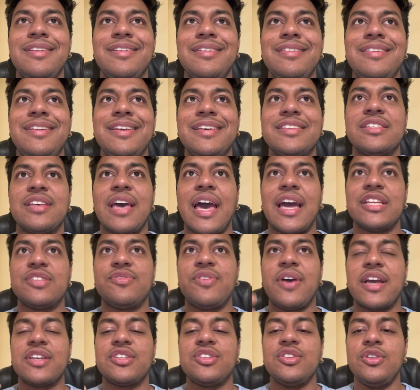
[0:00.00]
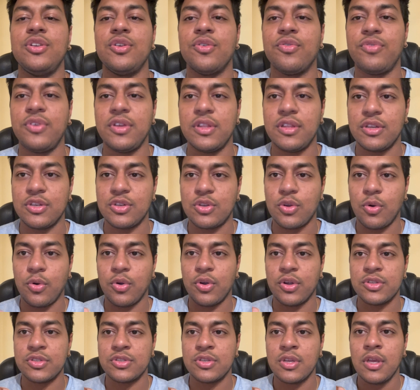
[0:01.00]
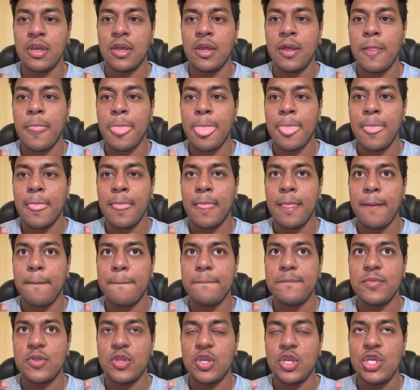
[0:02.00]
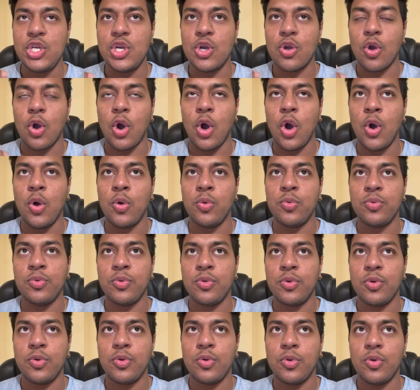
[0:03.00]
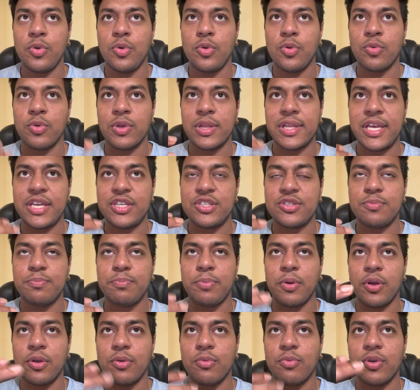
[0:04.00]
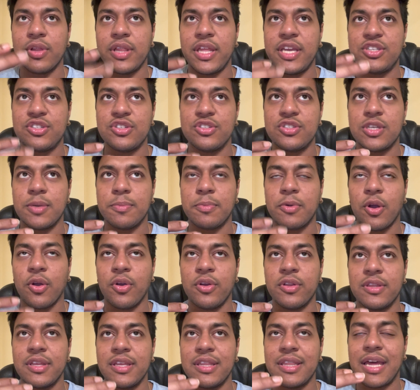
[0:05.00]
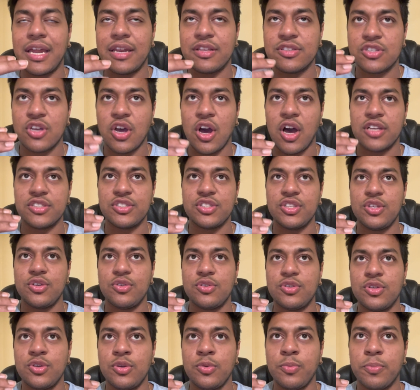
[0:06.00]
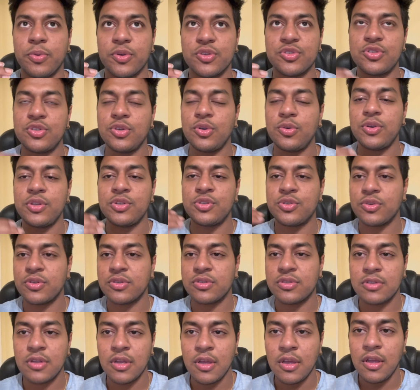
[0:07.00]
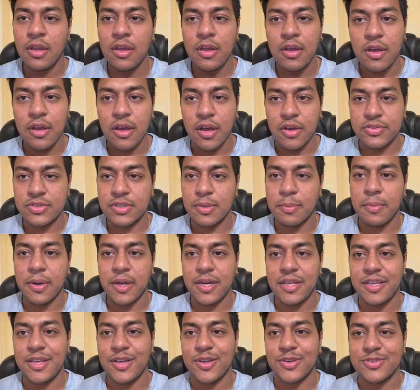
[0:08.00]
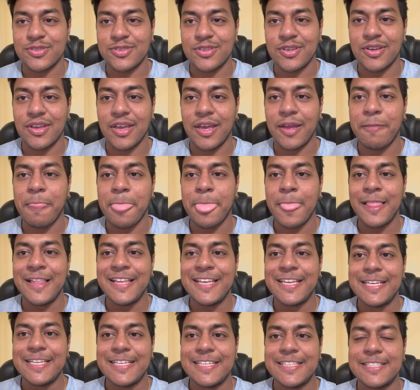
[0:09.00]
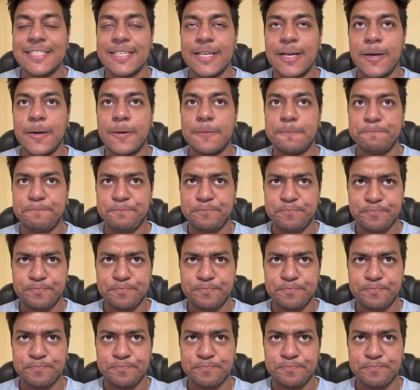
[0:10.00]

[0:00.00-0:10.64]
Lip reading: dissatisfaction you're feeling towards your own relationship currently that is causing you to pursue interest of somebody else. Okay. So